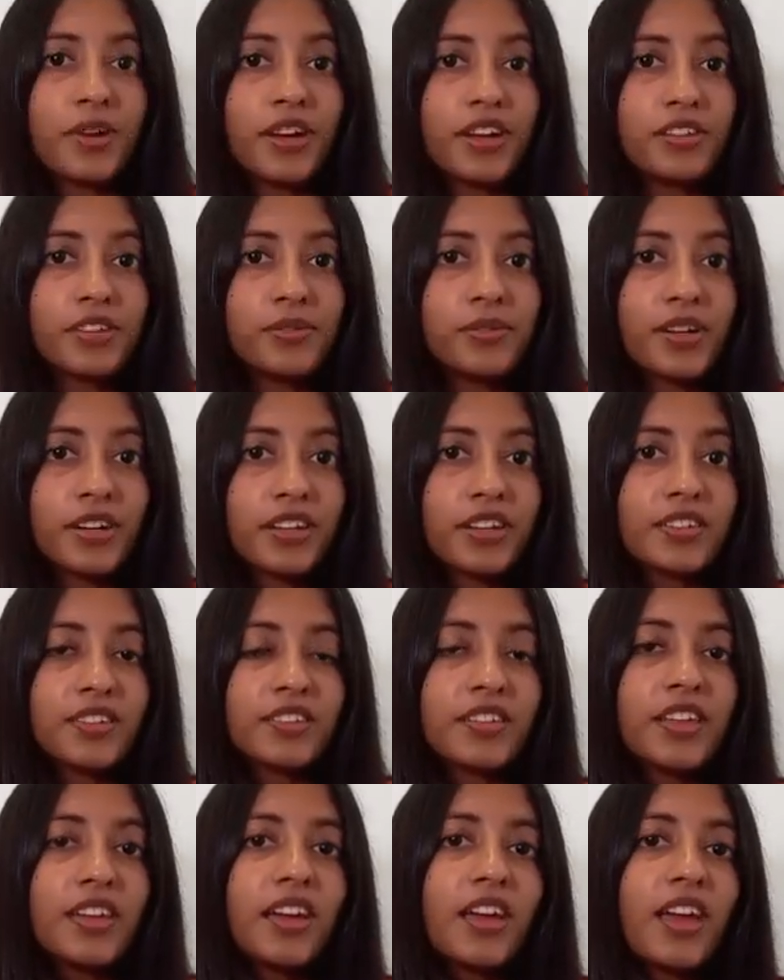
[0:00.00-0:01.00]
advice.
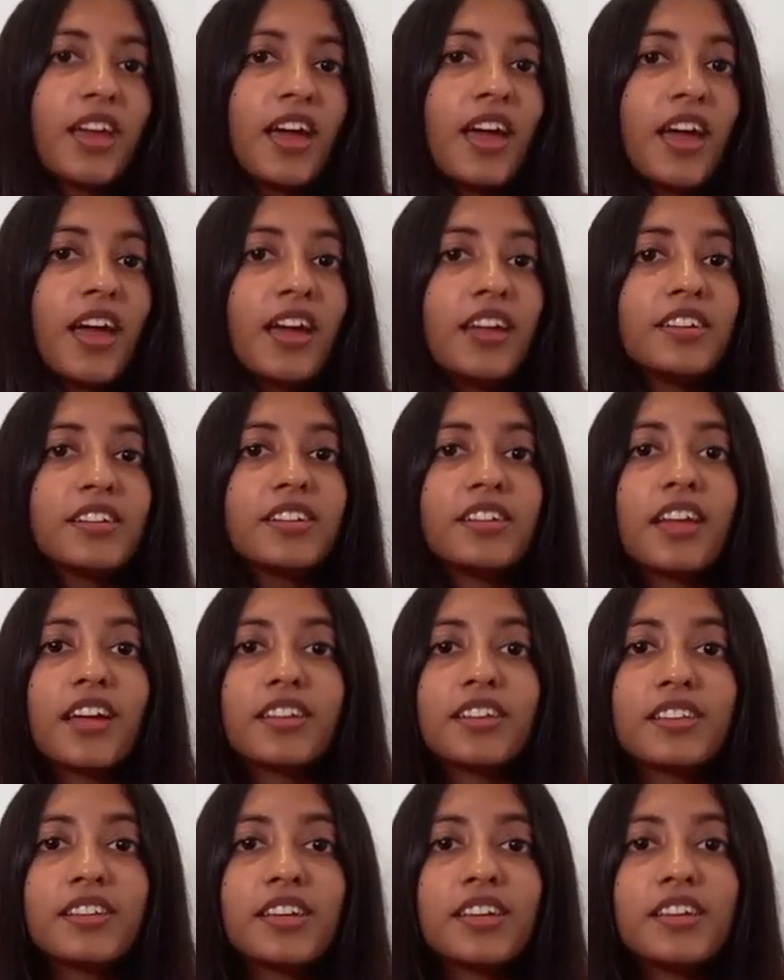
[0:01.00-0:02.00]
And
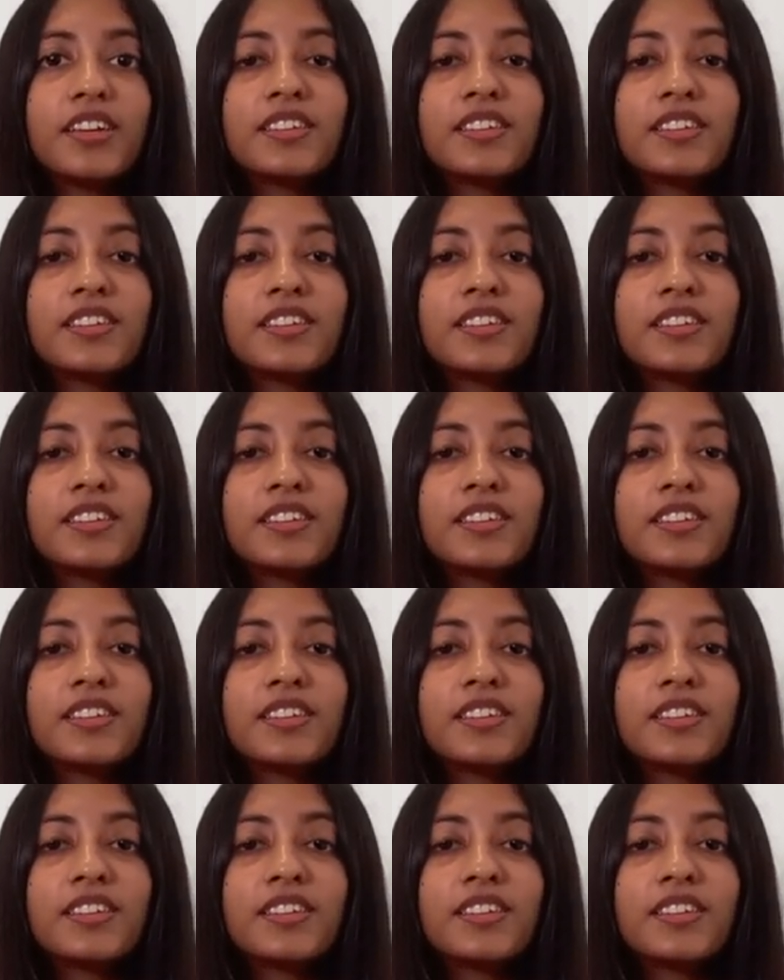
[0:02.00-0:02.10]
another thing